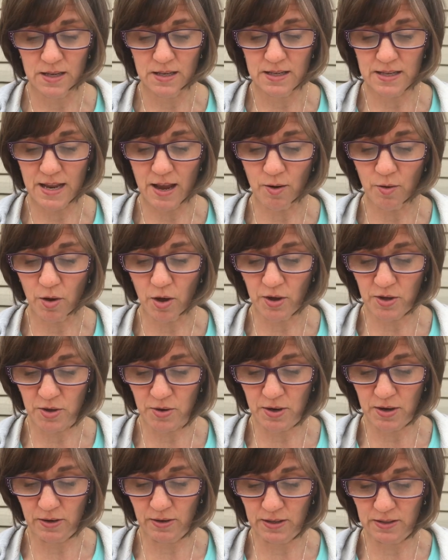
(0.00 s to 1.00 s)
Now all you
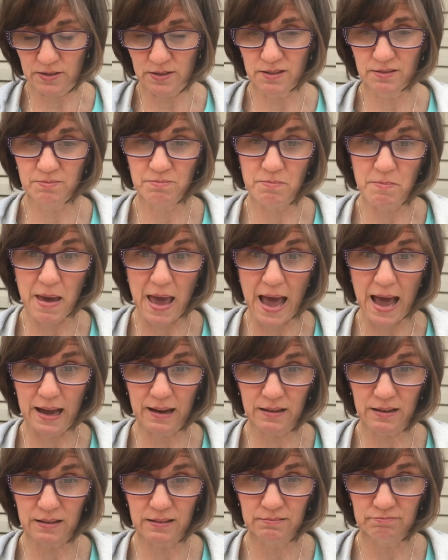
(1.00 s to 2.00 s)
hear is
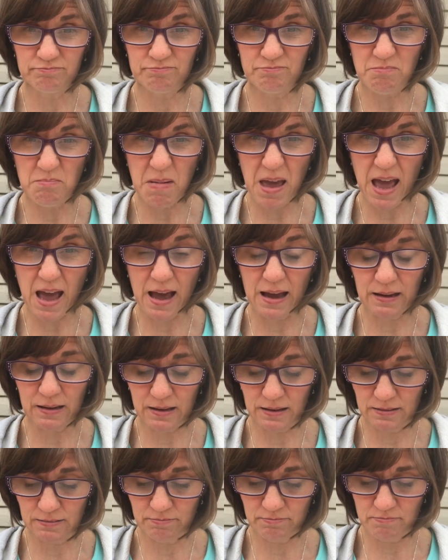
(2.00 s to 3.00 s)
Mac, Mac,
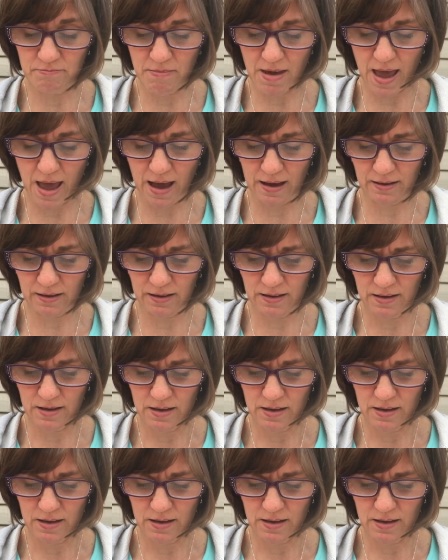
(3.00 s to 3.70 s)
Mac.